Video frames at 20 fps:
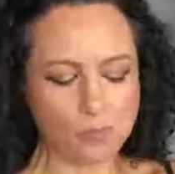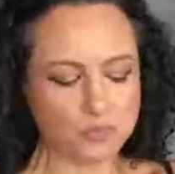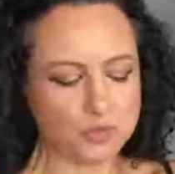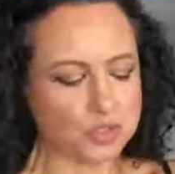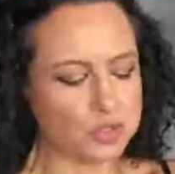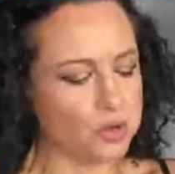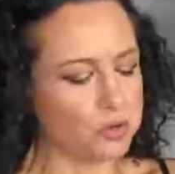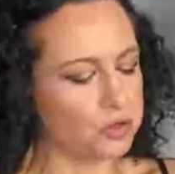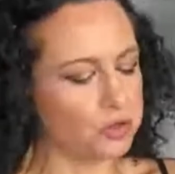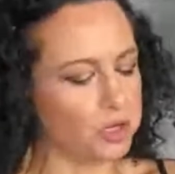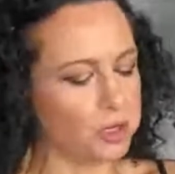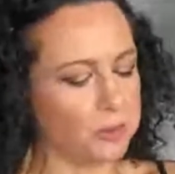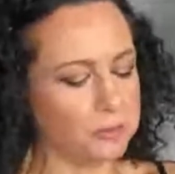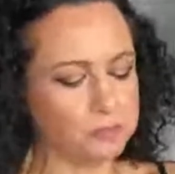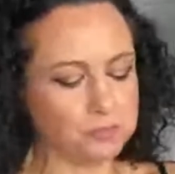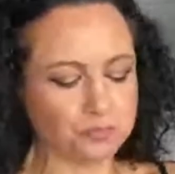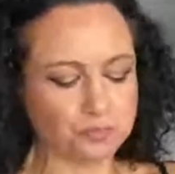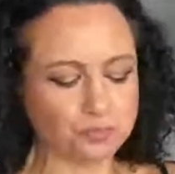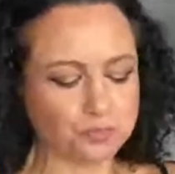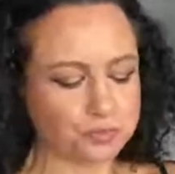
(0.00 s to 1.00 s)
So
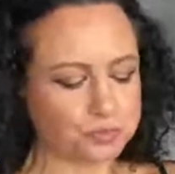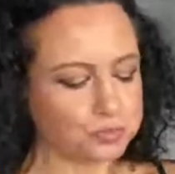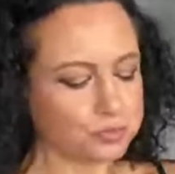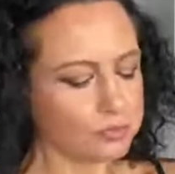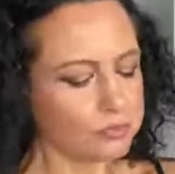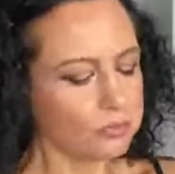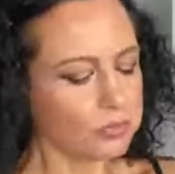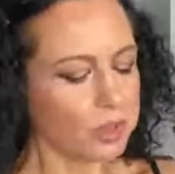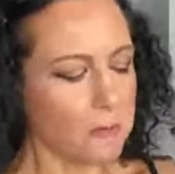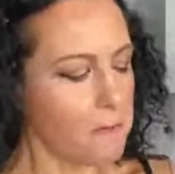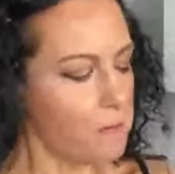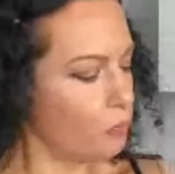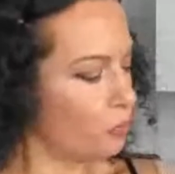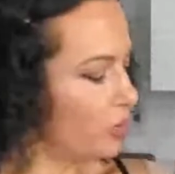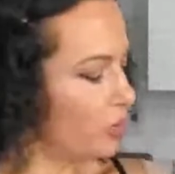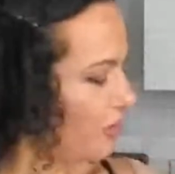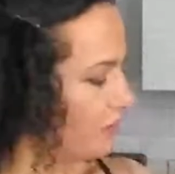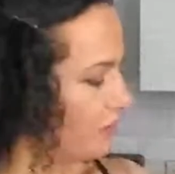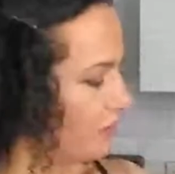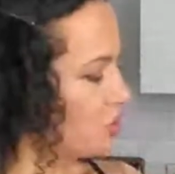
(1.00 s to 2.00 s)
good.
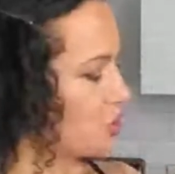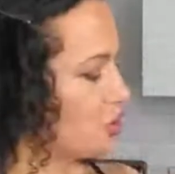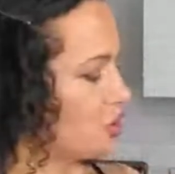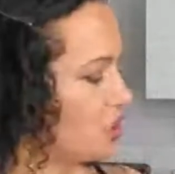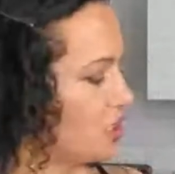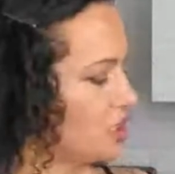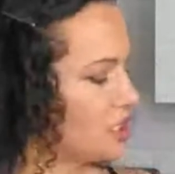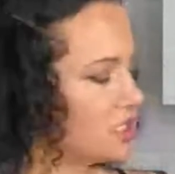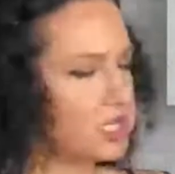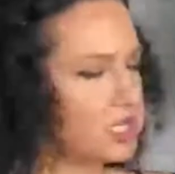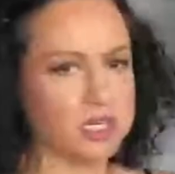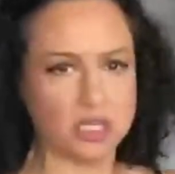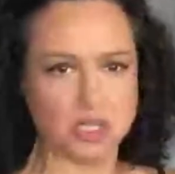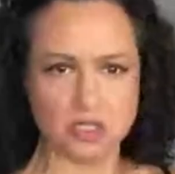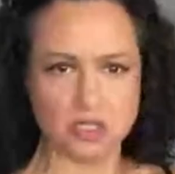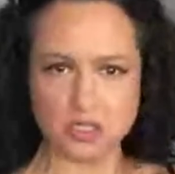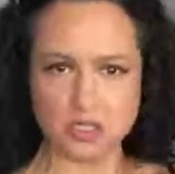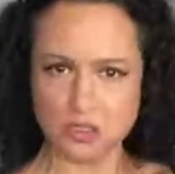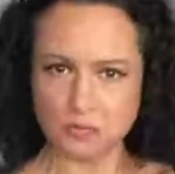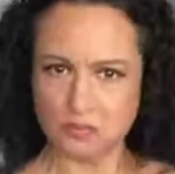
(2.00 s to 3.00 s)
We have the
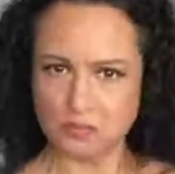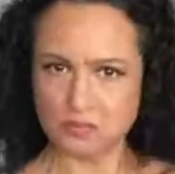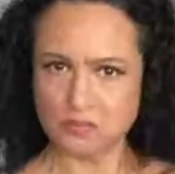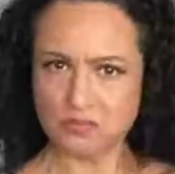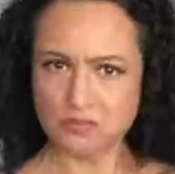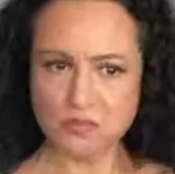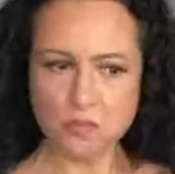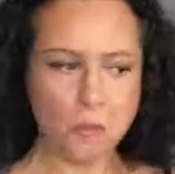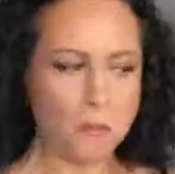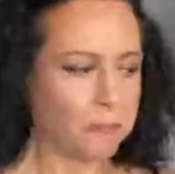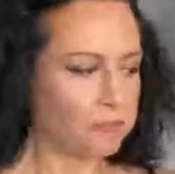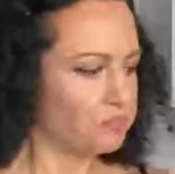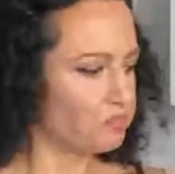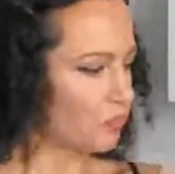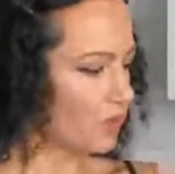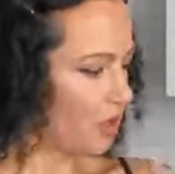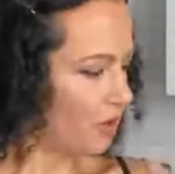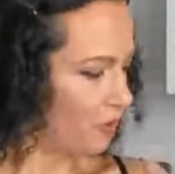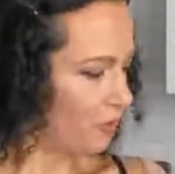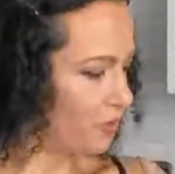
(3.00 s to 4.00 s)
cheesiness
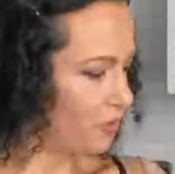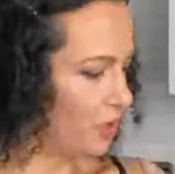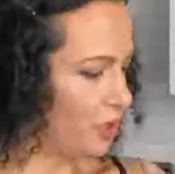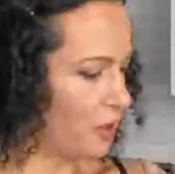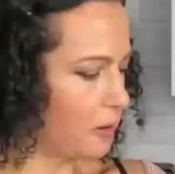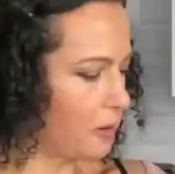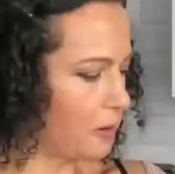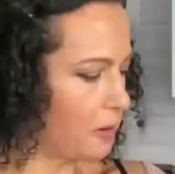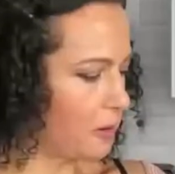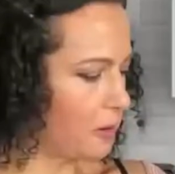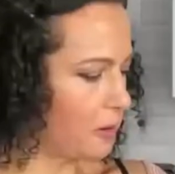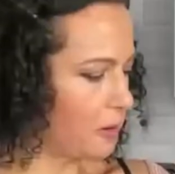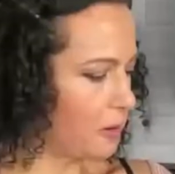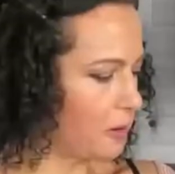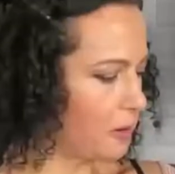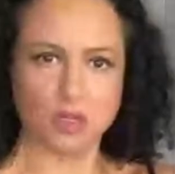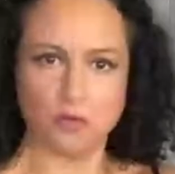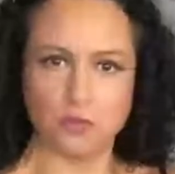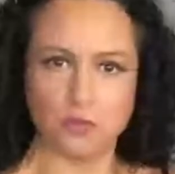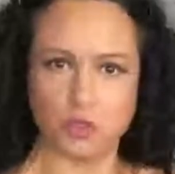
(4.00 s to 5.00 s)
of
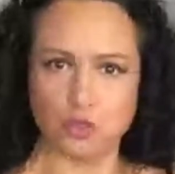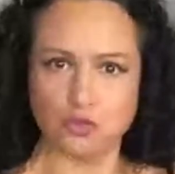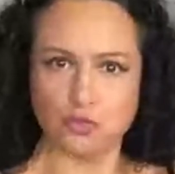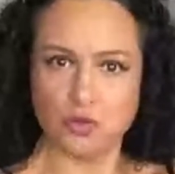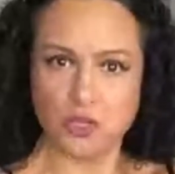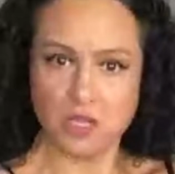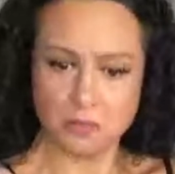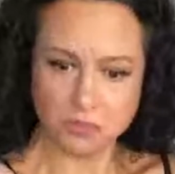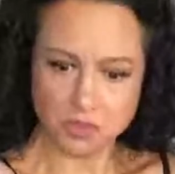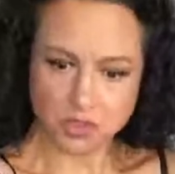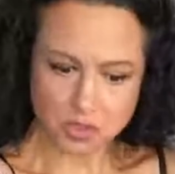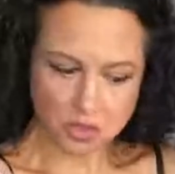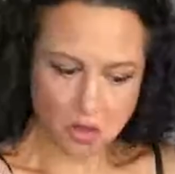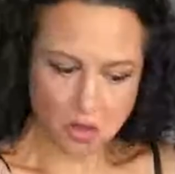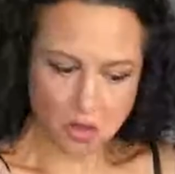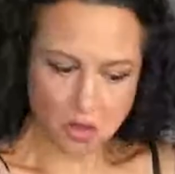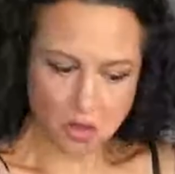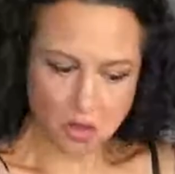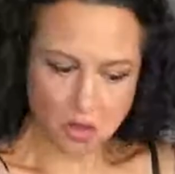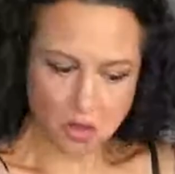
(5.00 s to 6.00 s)
the cream
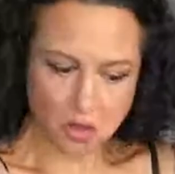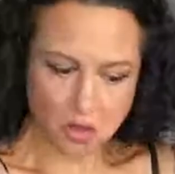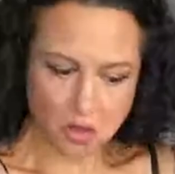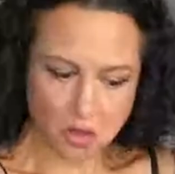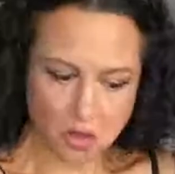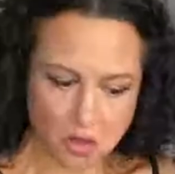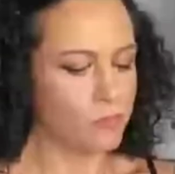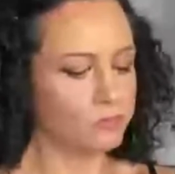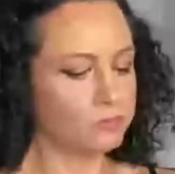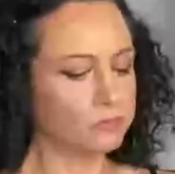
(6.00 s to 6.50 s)
sauce,